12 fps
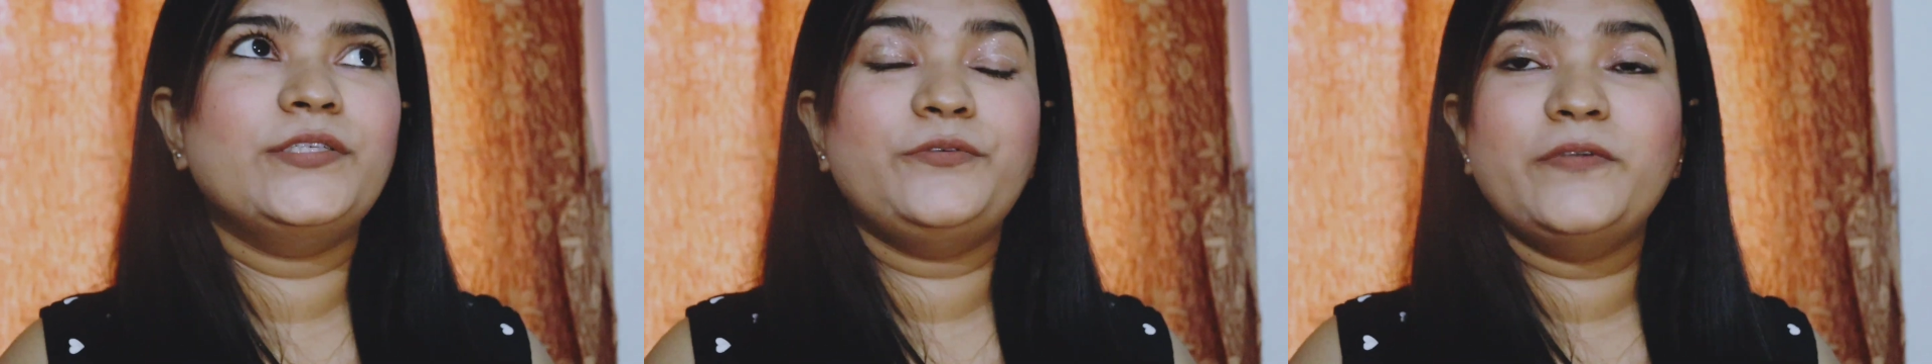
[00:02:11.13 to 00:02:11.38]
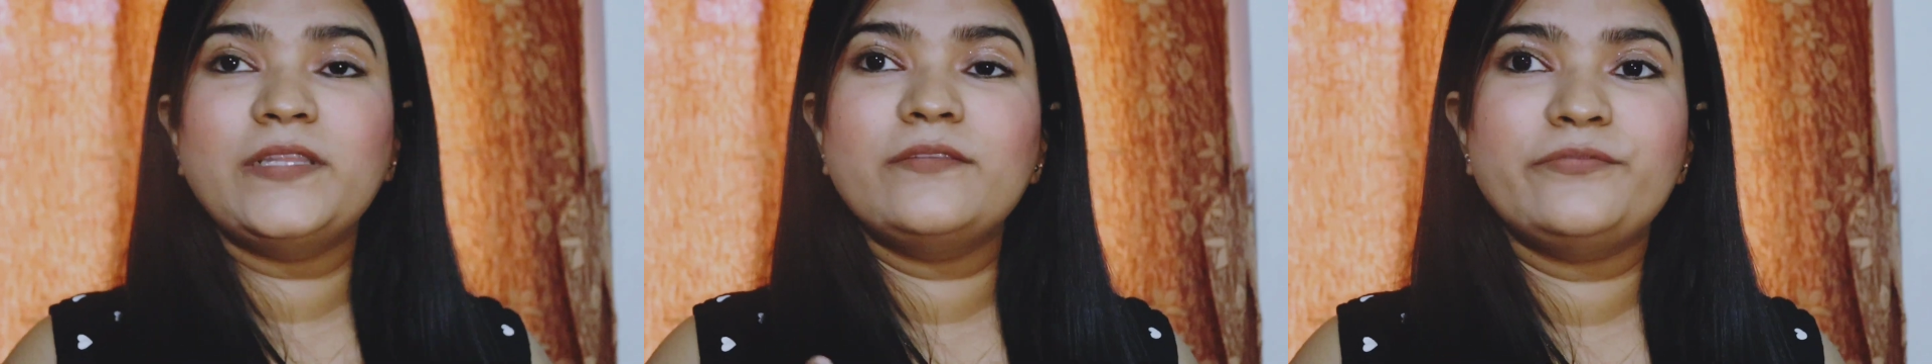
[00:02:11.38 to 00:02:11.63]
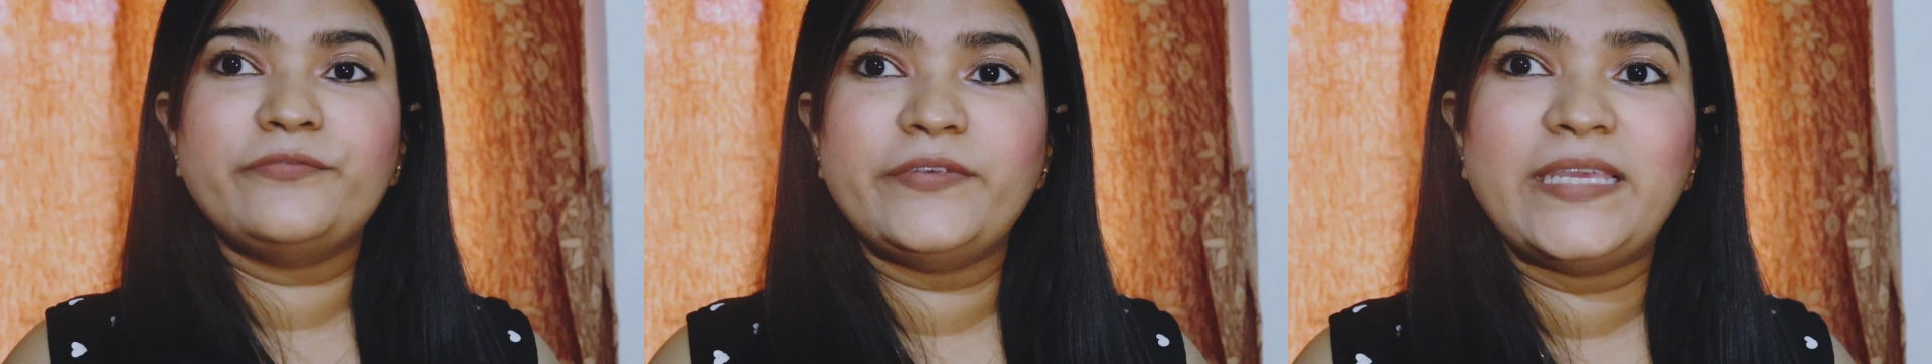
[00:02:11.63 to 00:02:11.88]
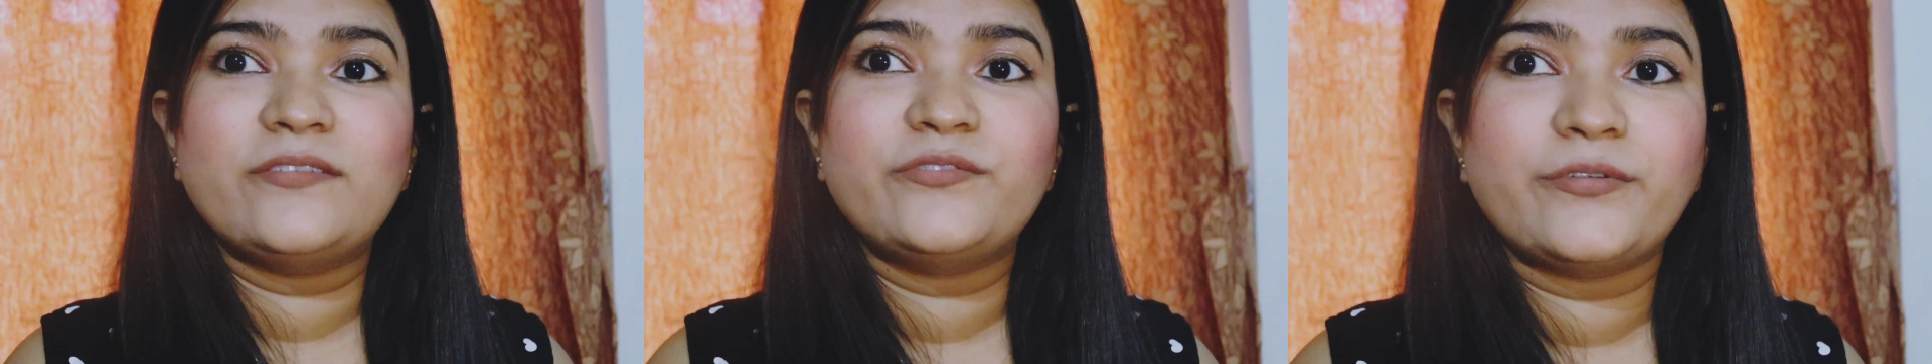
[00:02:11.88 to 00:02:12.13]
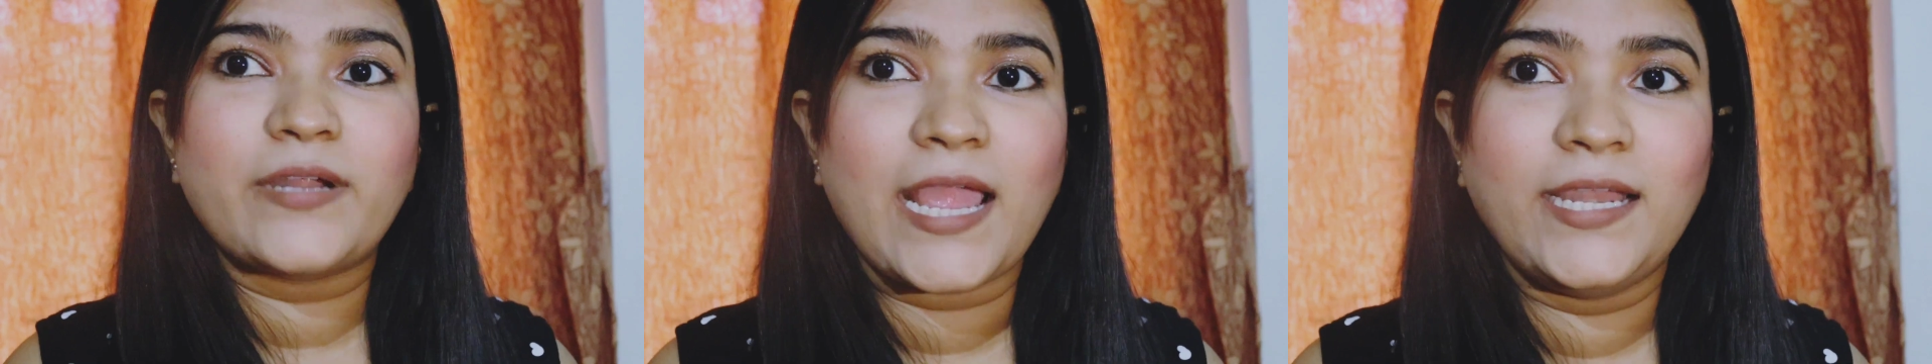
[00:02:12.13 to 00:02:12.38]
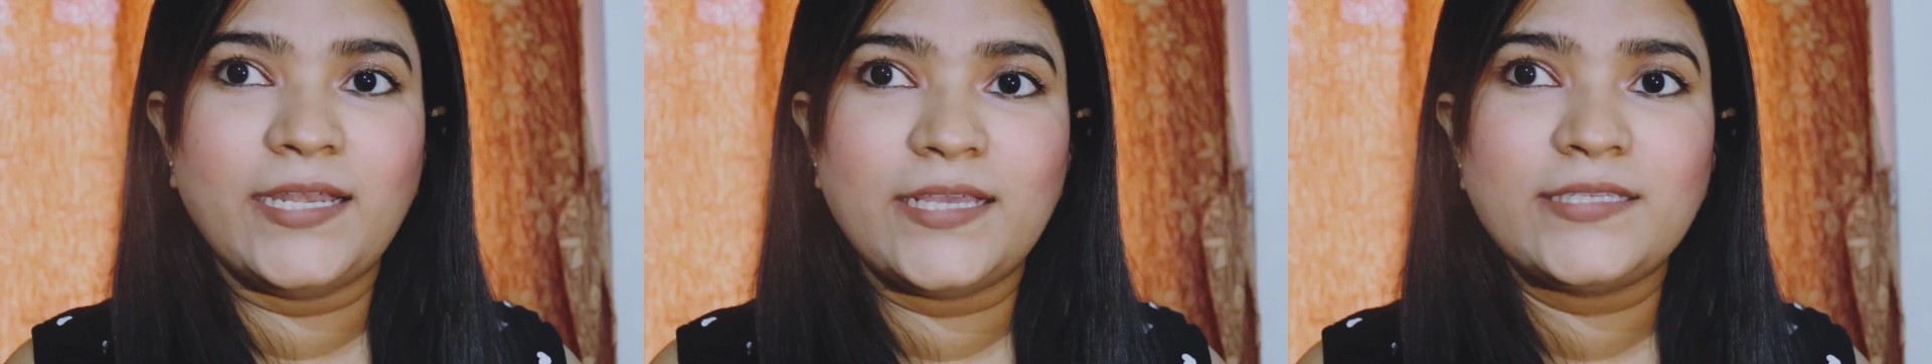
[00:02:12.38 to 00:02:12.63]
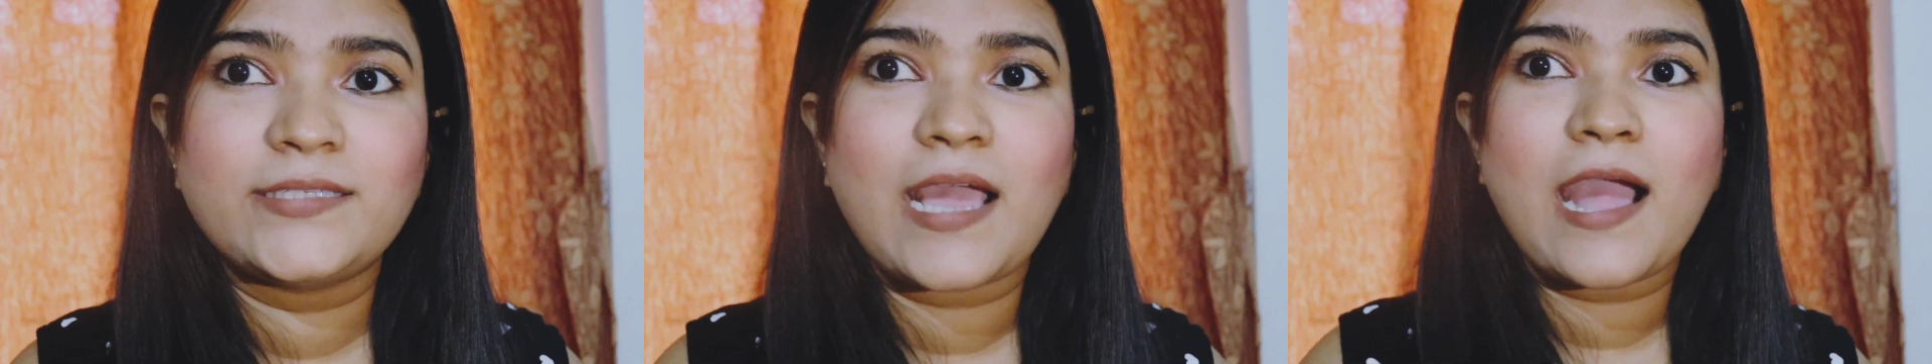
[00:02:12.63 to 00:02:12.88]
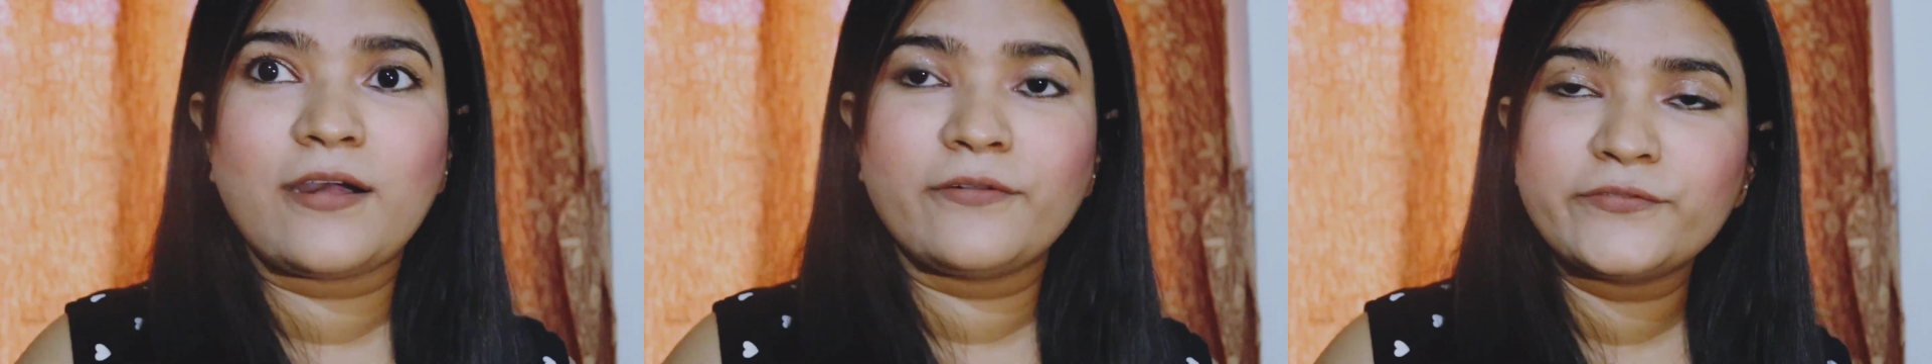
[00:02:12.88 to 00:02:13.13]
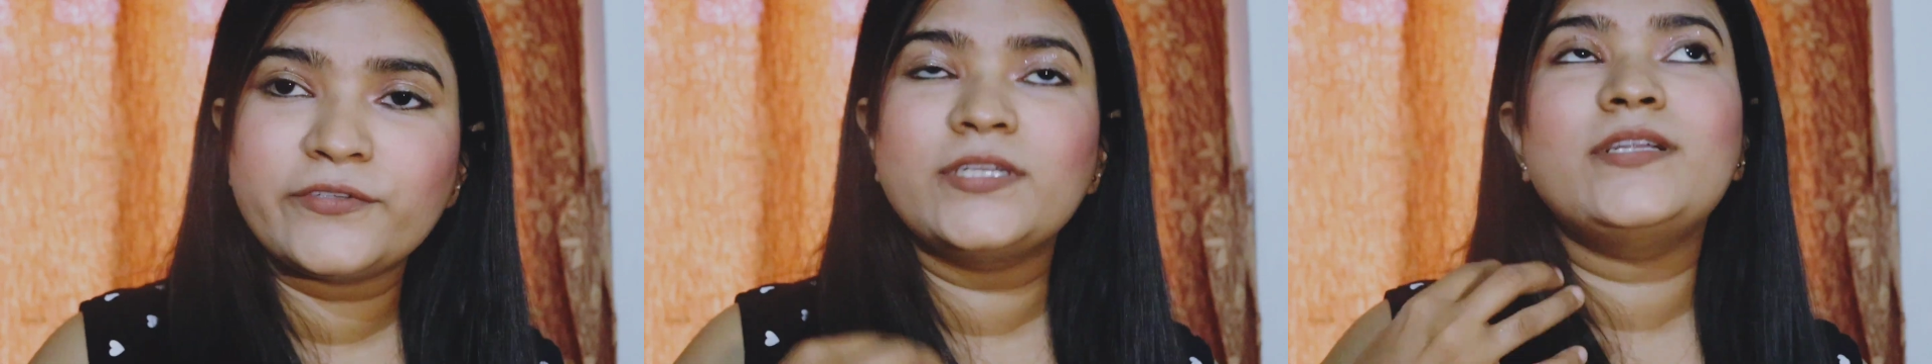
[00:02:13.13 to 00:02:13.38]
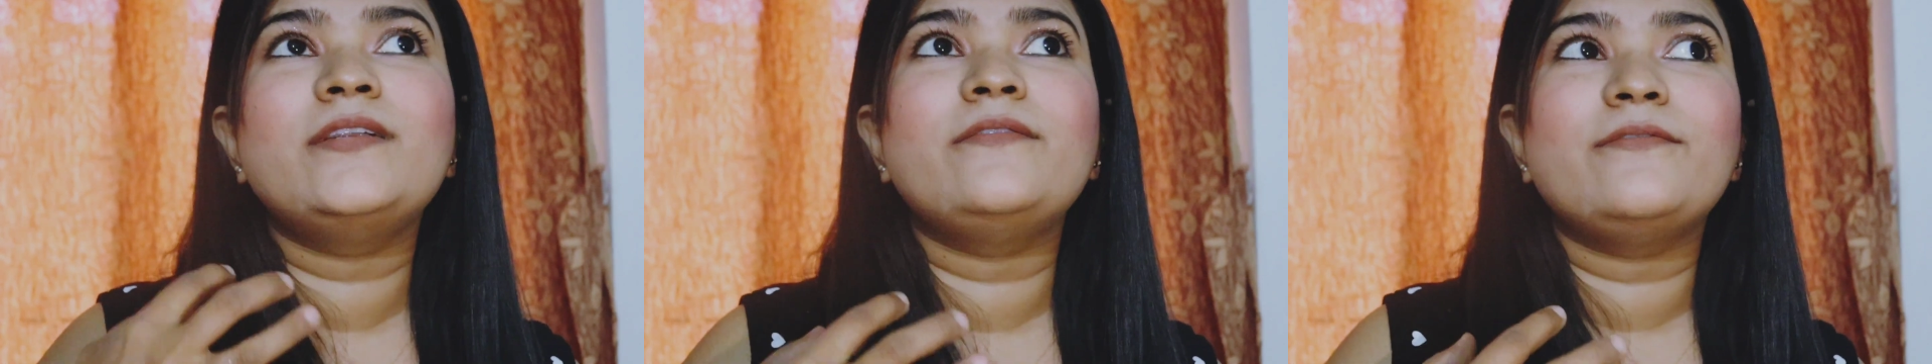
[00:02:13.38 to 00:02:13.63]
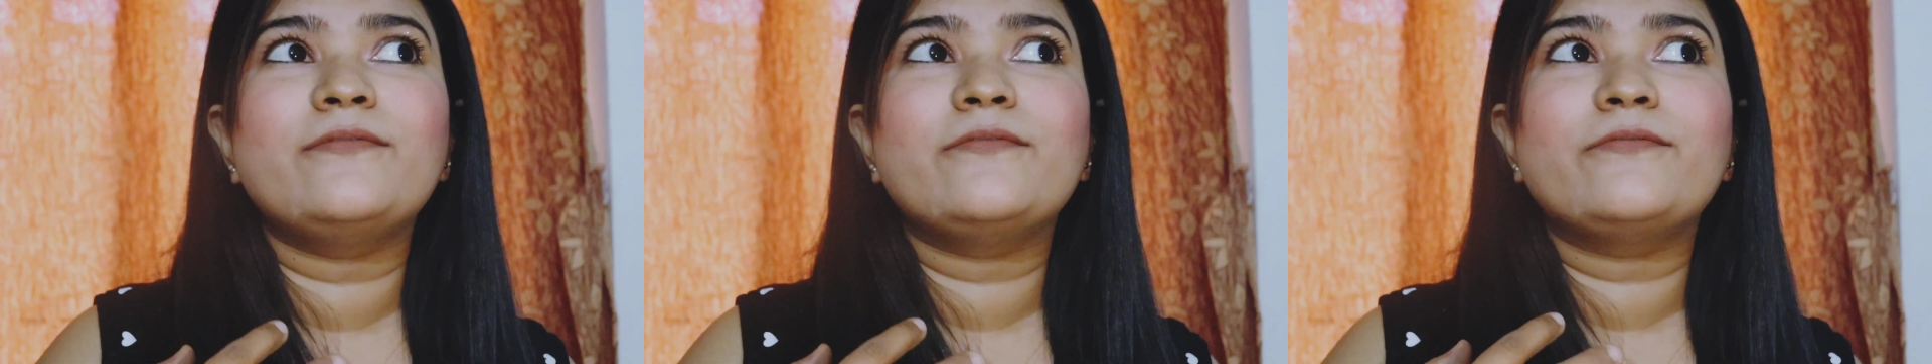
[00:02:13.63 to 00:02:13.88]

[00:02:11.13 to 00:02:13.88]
you will feel dryness after